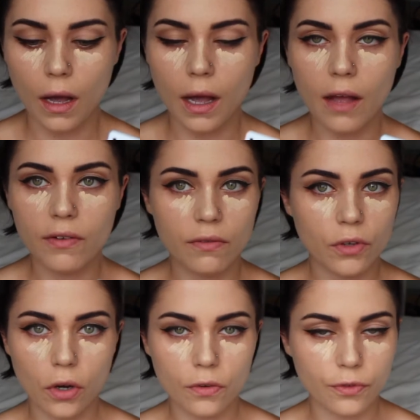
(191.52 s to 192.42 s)
I haven't even
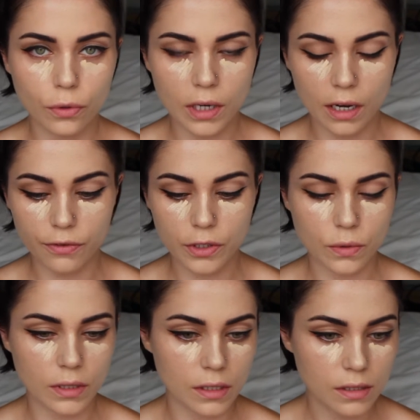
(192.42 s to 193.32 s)
gone full coverage
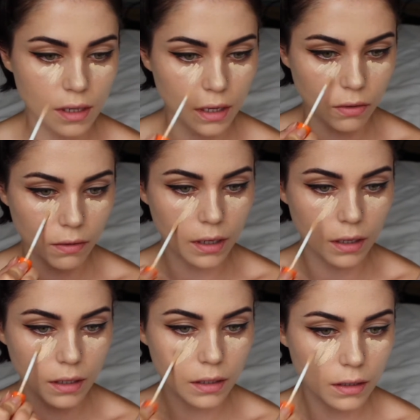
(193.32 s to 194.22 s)
with this and
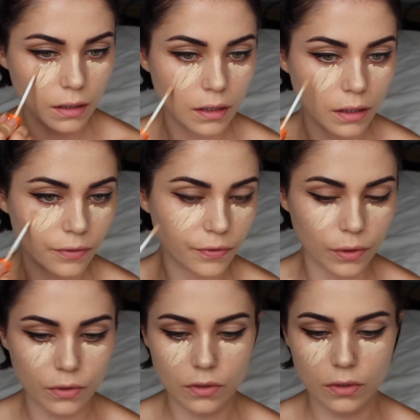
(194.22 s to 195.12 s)
already it
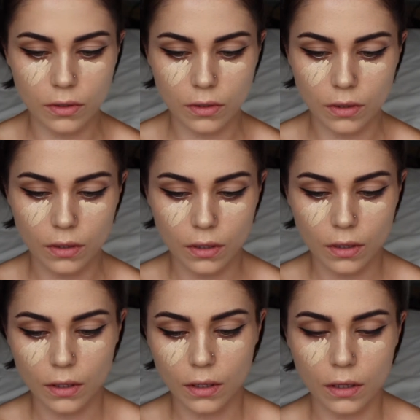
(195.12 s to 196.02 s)
feels
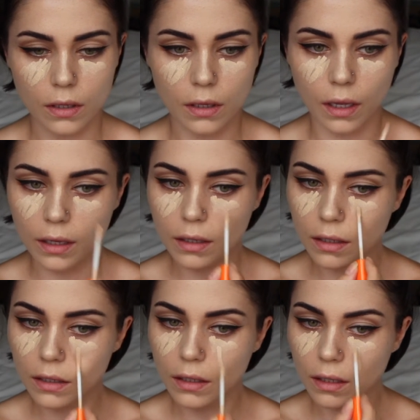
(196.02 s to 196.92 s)
like
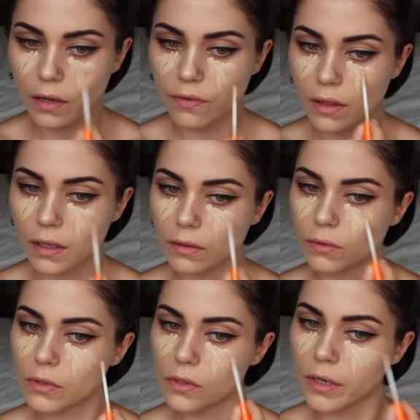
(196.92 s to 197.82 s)
everything
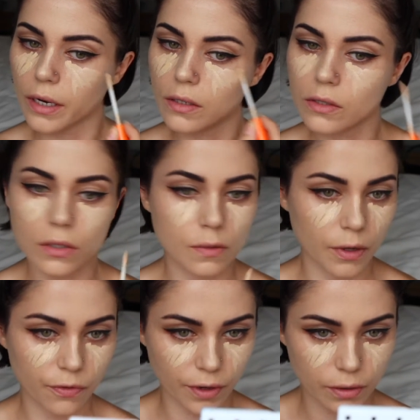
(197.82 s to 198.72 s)
looks strange because my
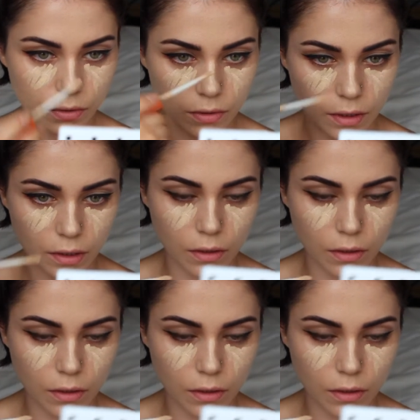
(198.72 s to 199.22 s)
freckles are